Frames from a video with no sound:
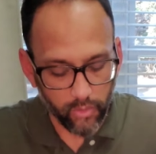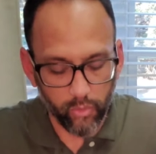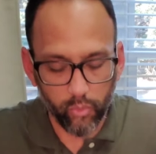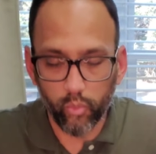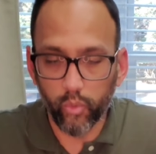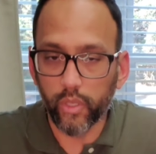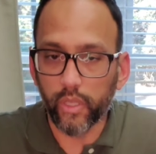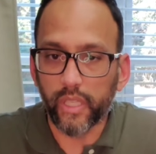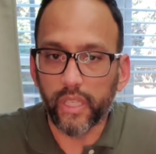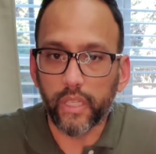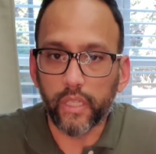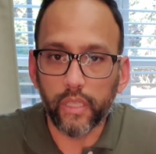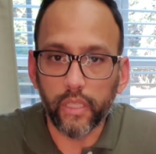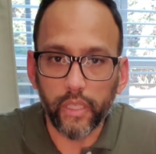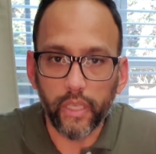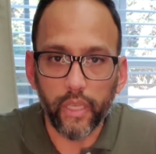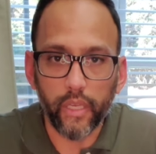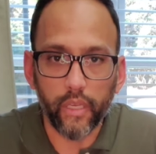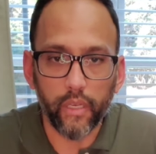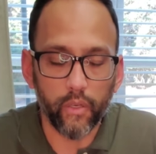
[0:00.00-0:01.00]
Really
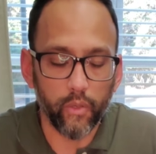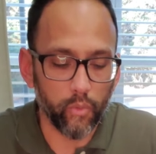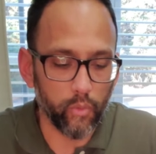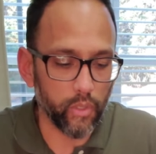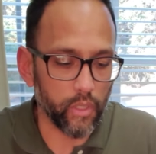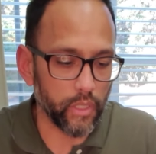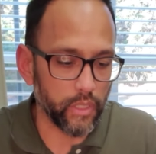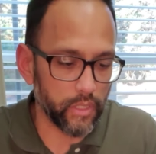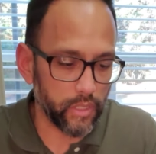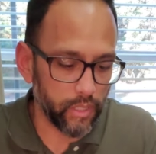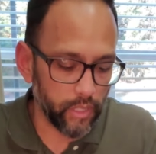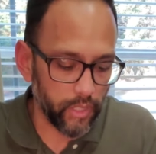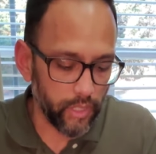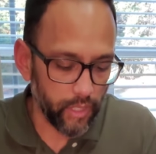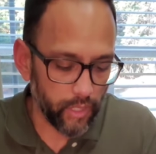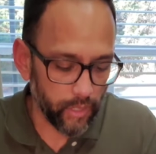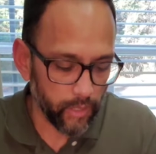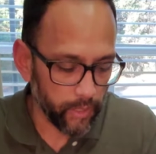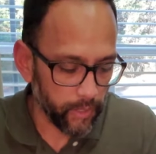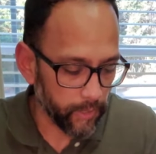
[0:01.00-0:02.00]
clean, really
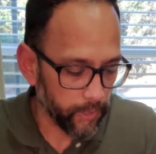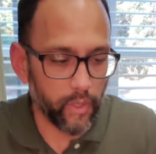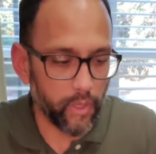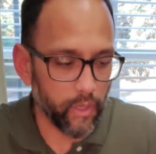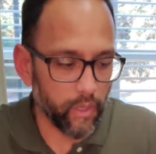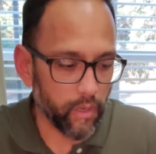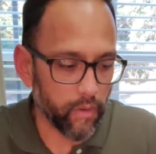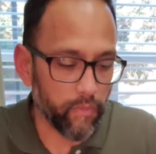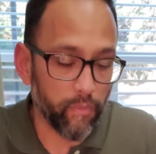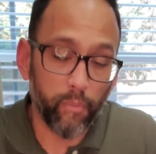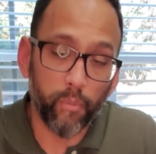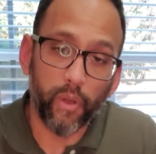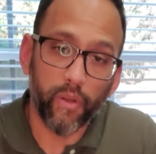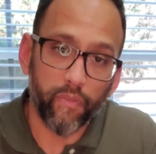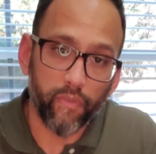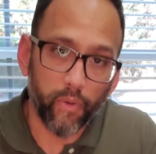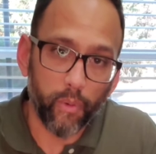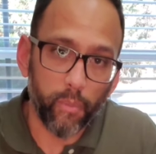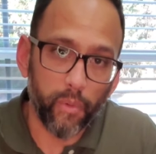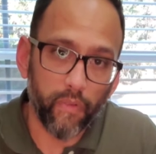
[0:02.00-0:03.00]
sleek.
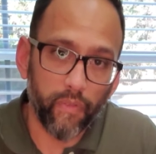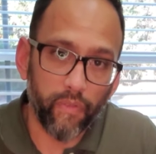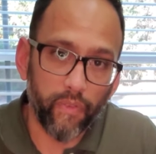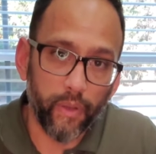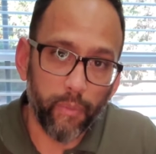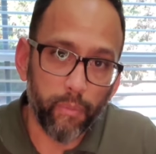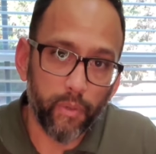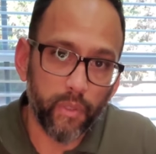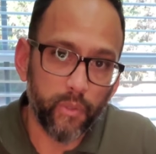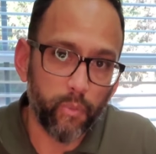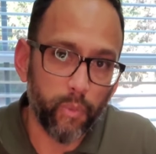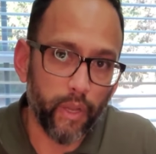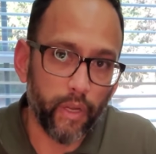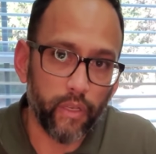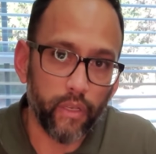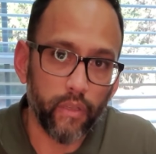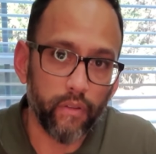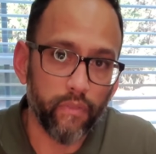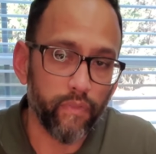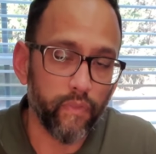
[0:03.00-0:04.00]
But from a fit
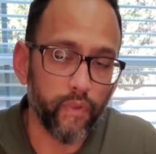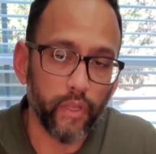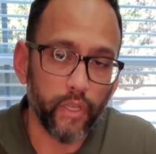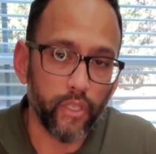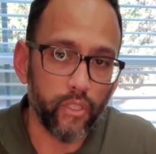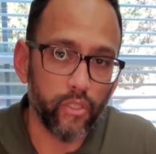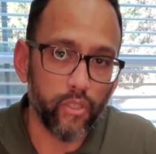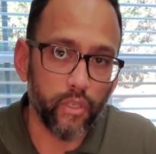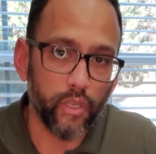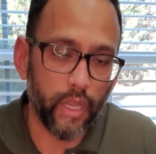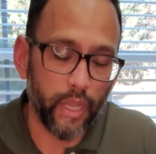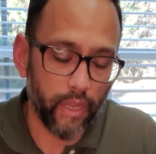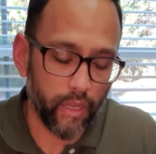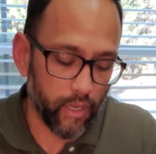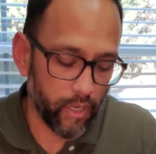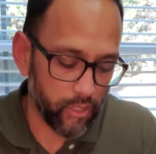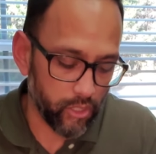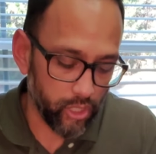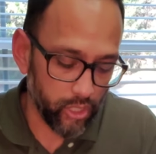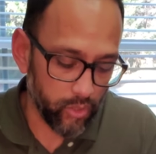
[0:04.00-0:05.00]
perspective,
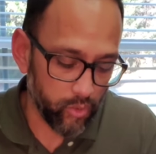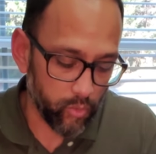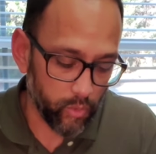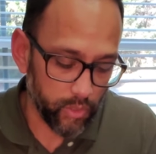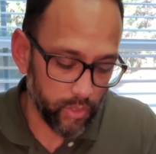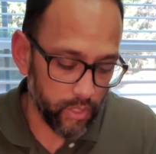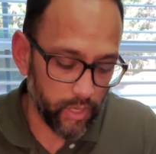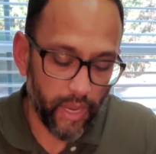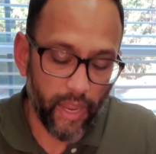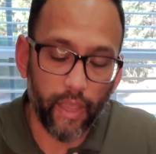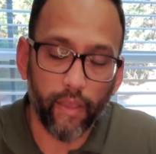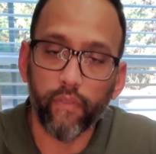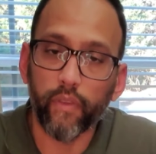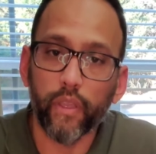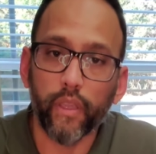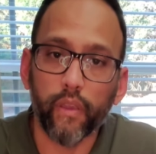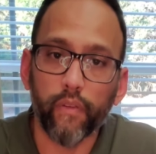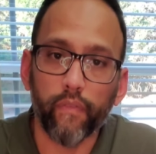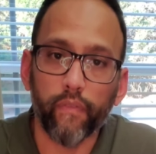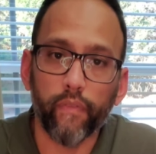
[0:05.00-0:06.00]
it just wasn't
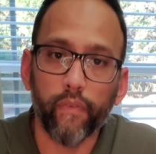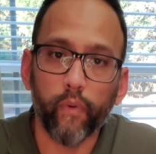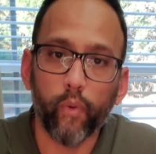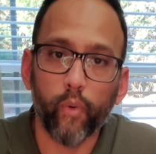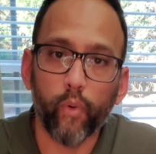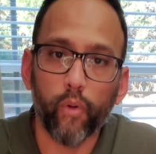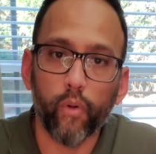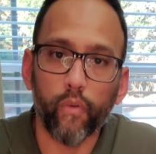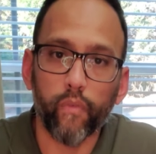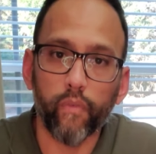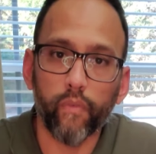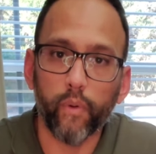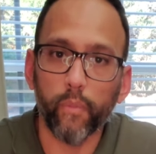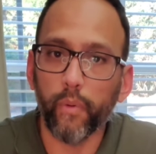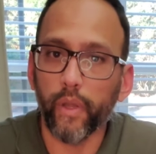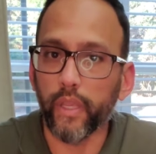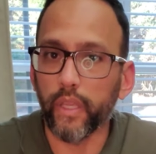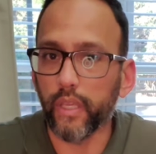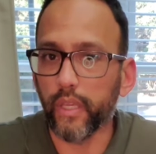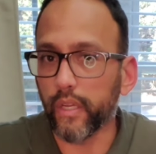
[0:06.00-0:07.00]
having it for
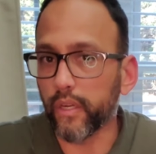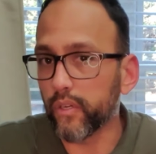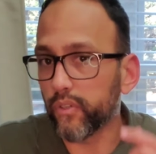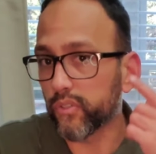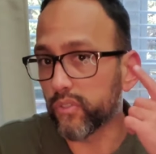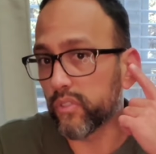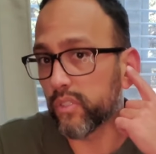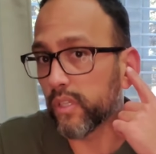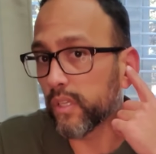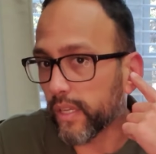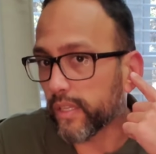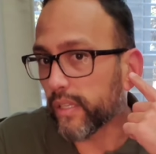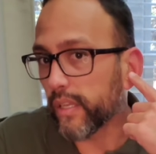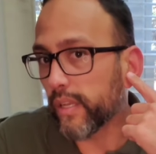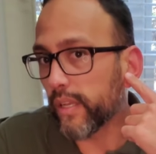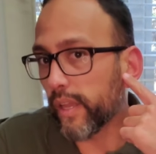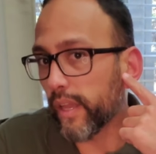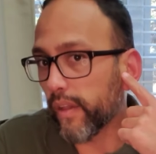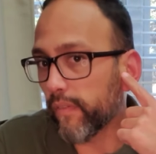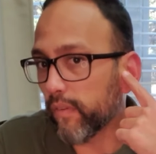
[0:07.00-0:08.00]
my ears. I
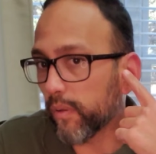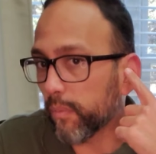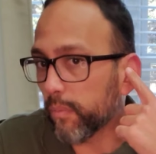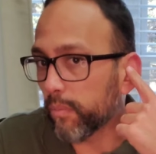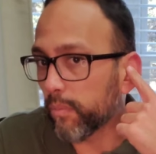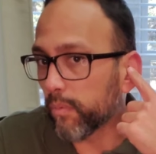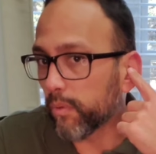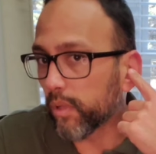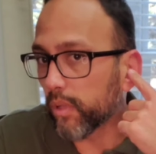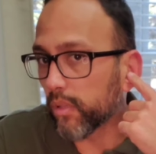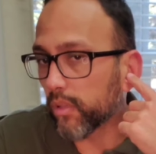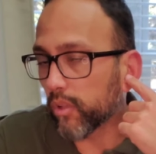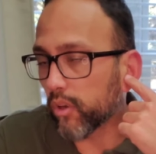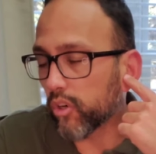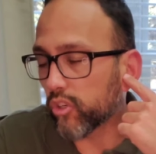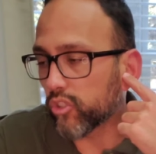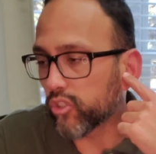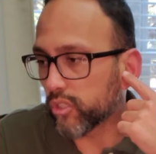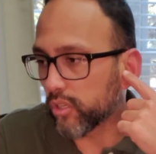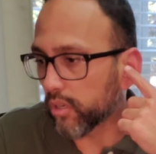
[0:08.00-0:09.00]
tend to have a
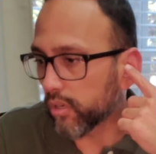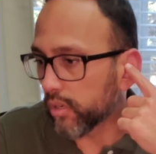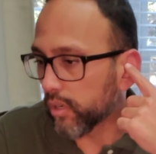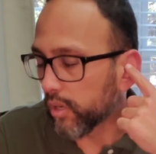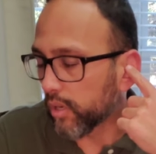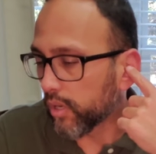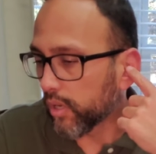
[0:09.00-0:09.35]
larger